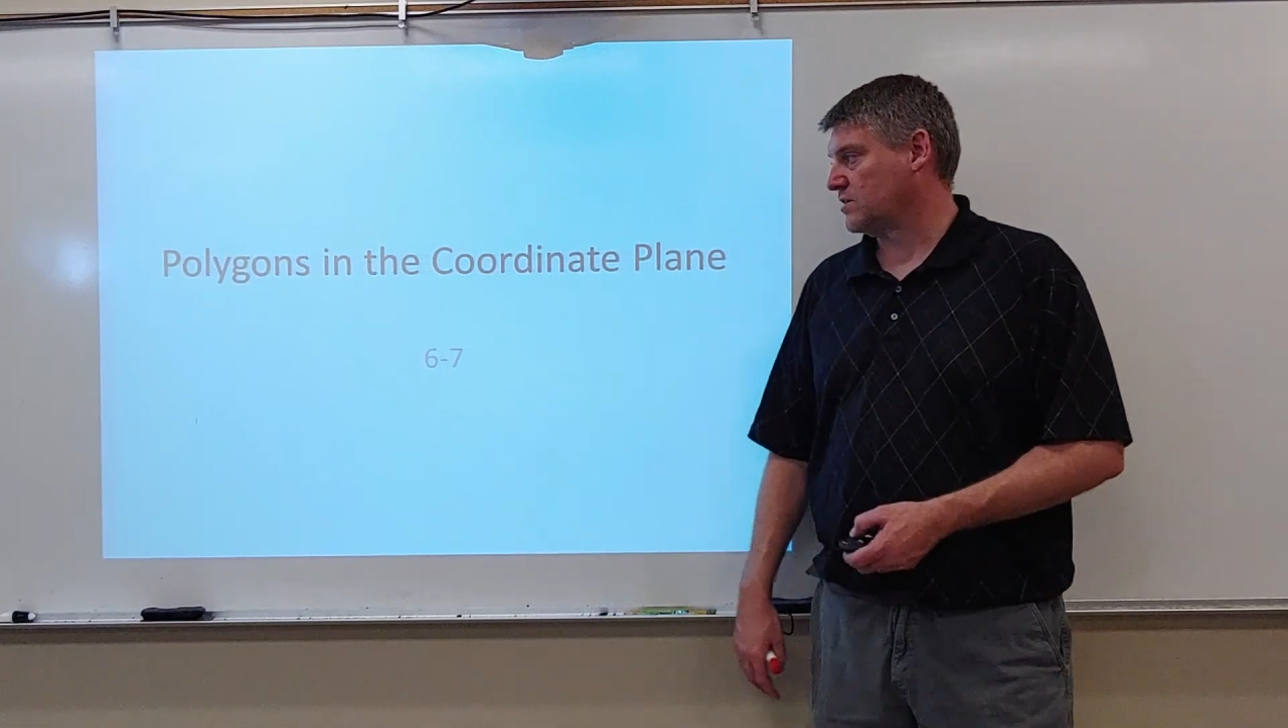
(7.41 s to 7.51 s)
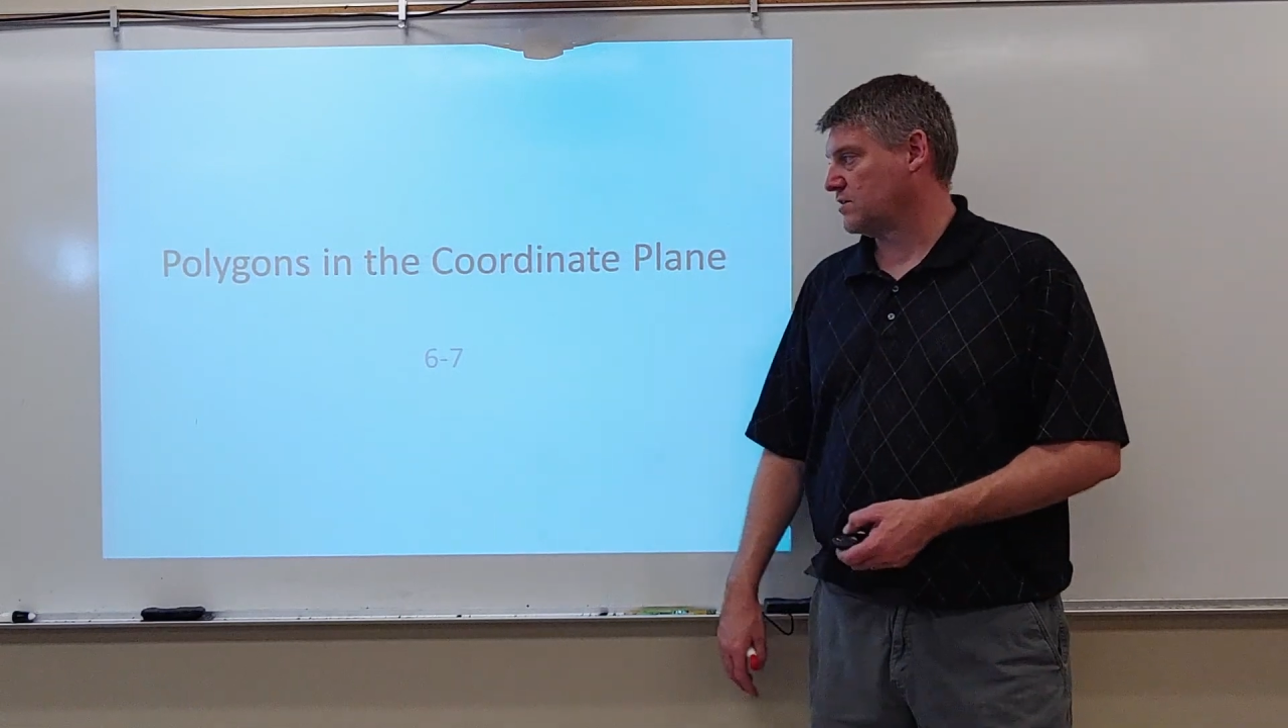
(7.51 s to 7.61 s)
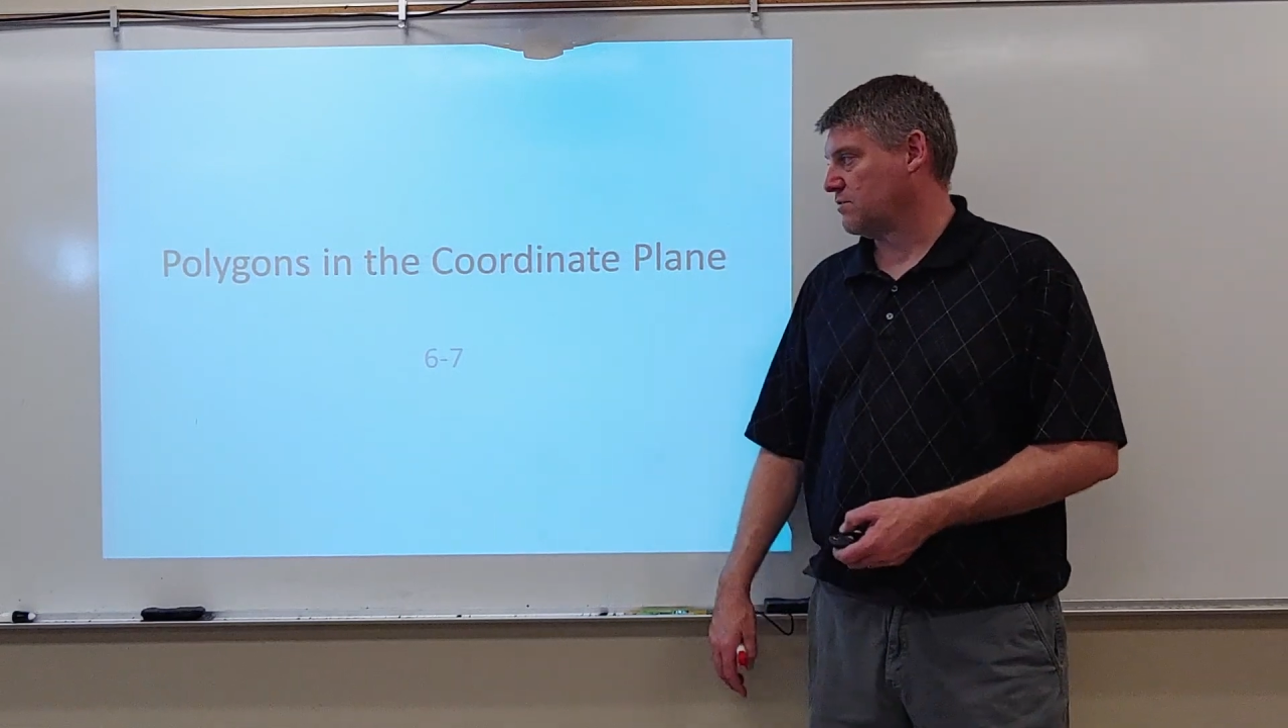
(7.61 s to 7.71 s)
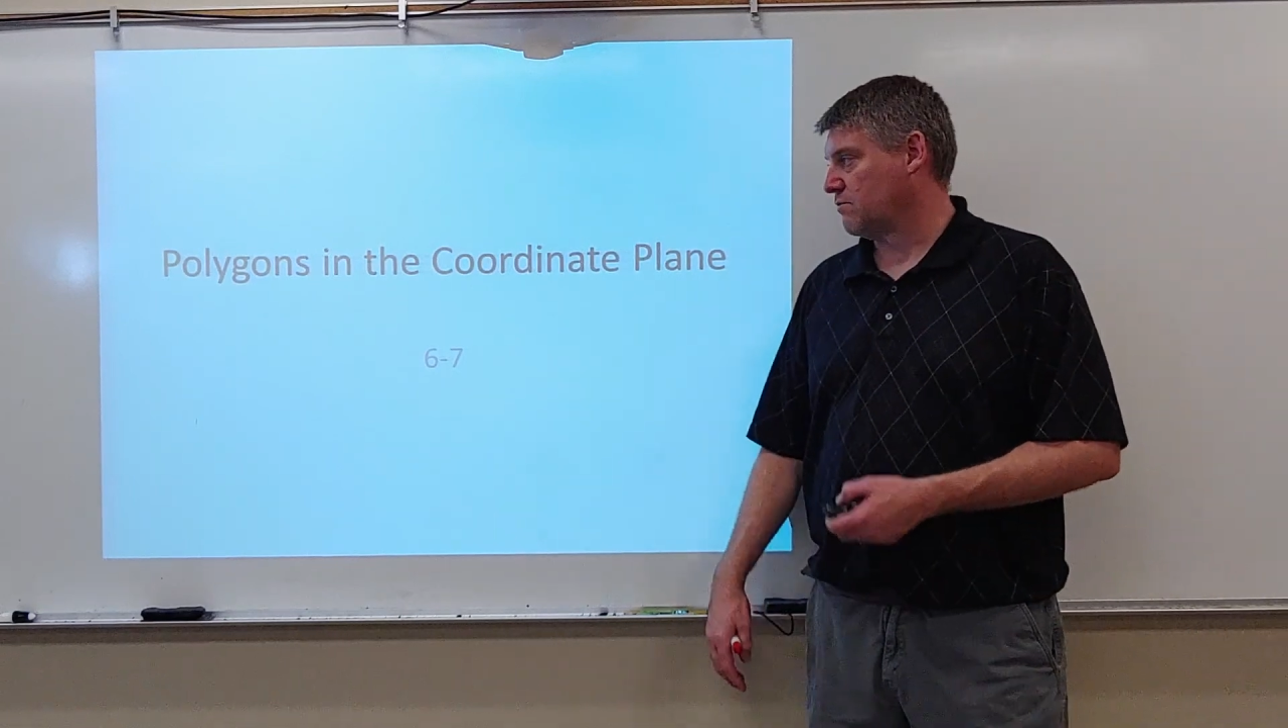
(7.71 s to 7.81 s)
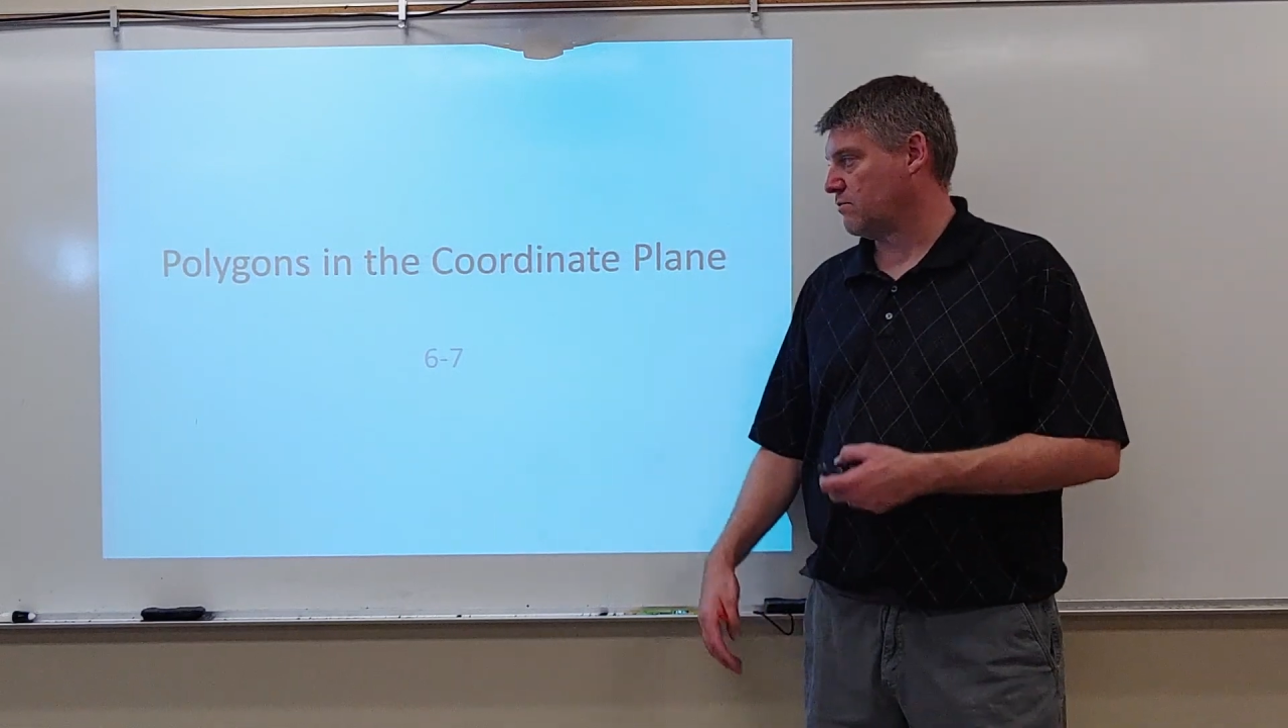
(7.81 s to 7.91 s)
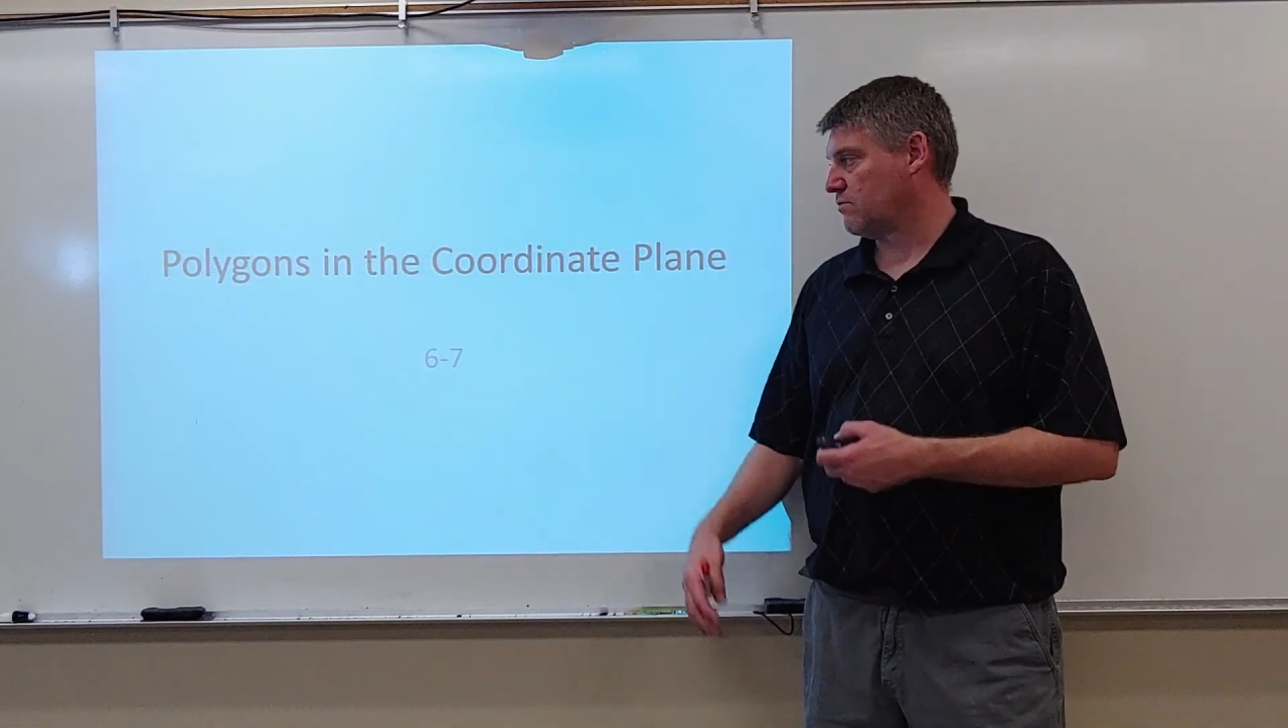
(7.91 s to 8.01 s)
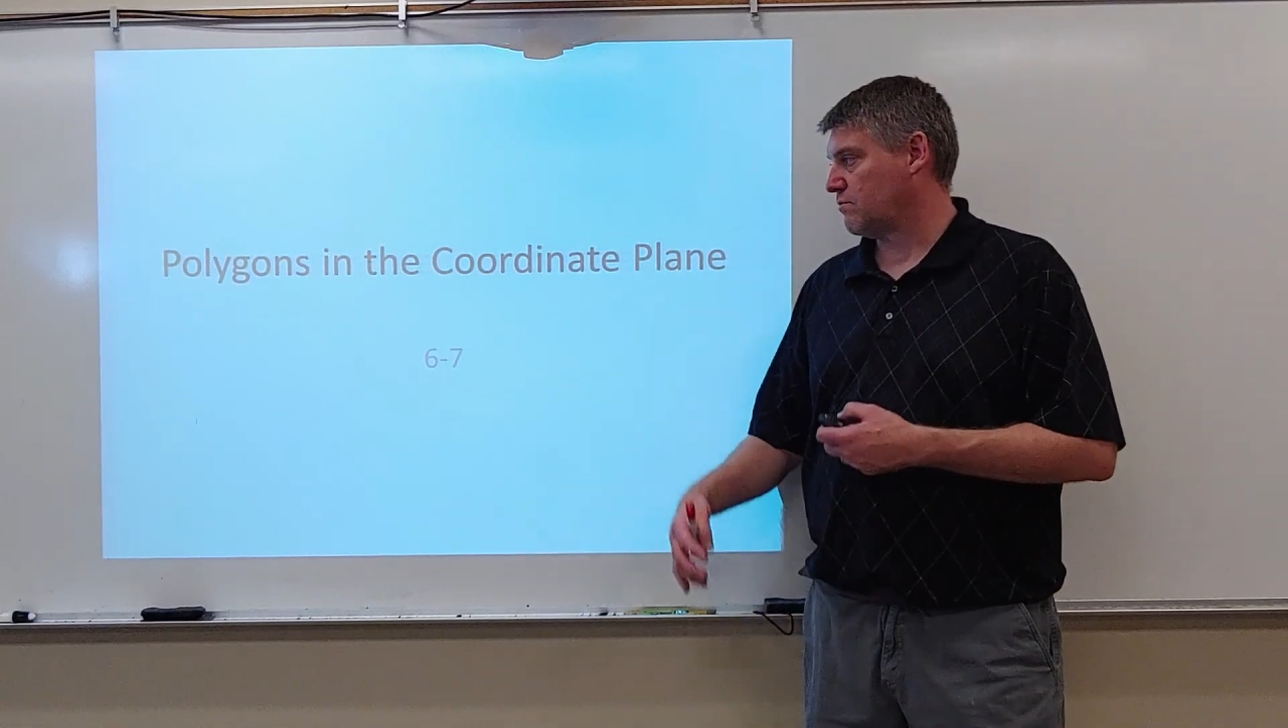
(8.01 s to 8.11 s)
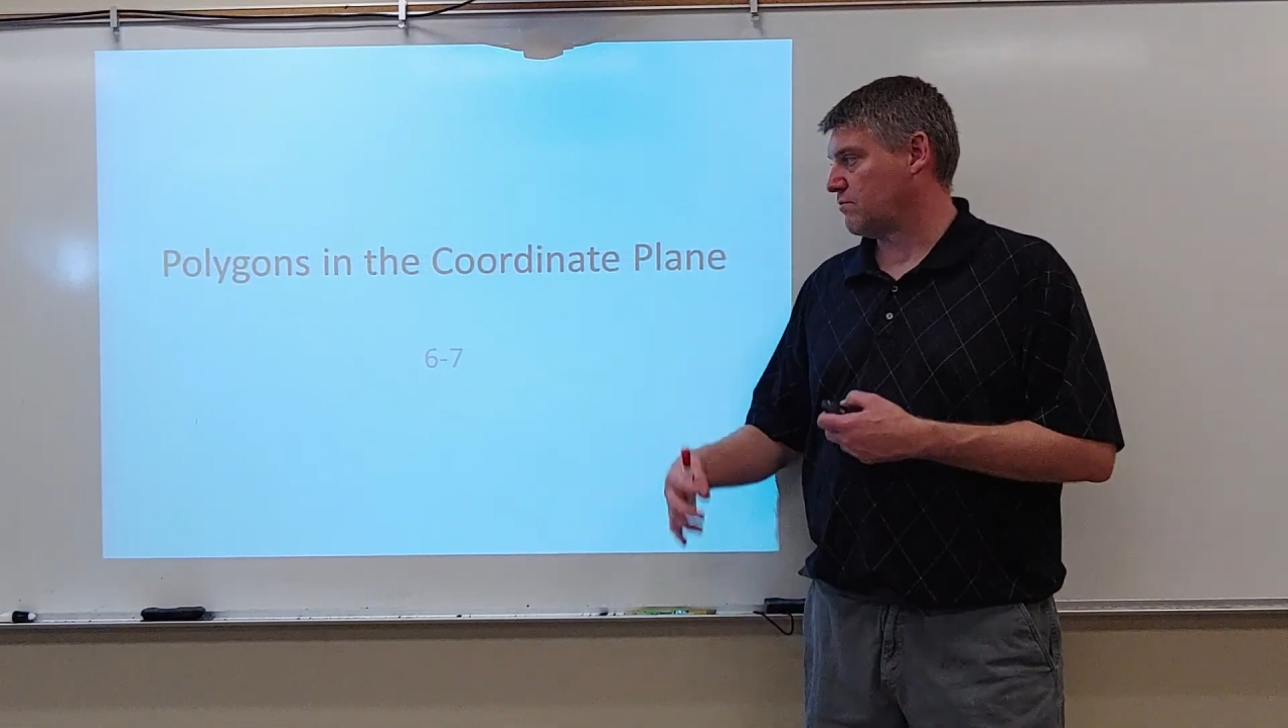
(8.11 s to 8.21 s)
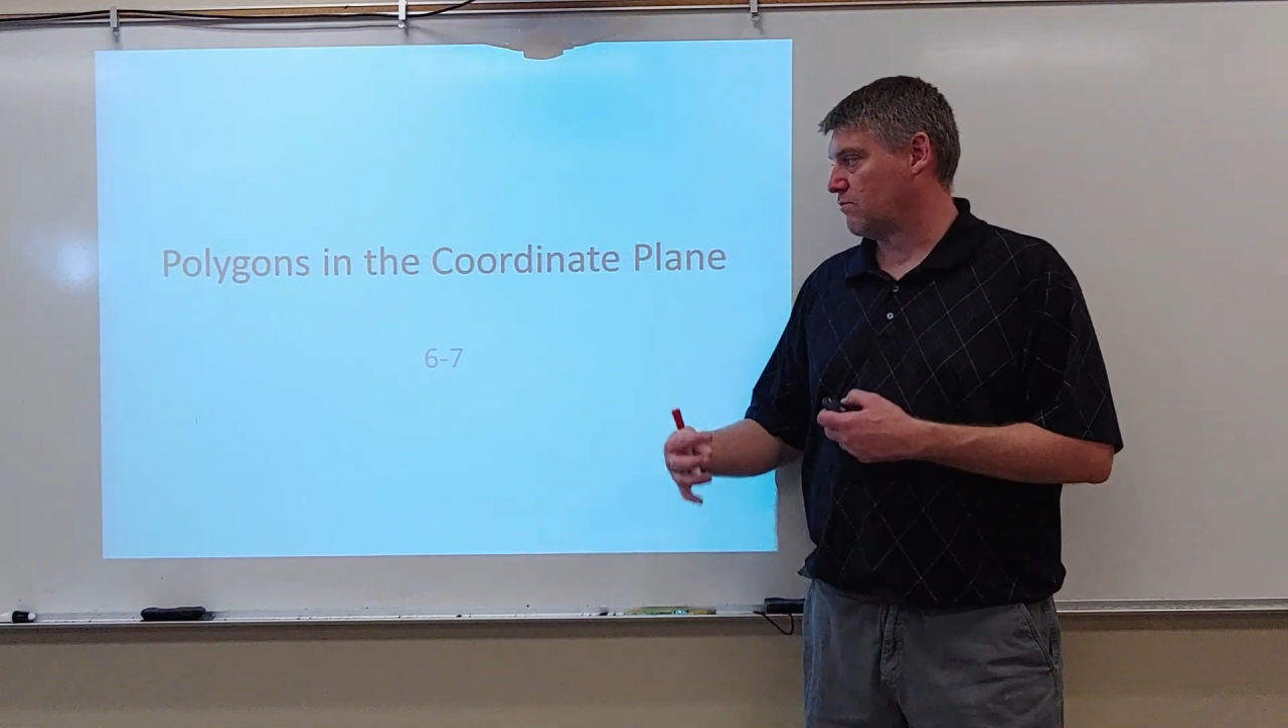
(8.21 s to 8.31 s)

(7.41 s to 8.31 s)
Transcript: you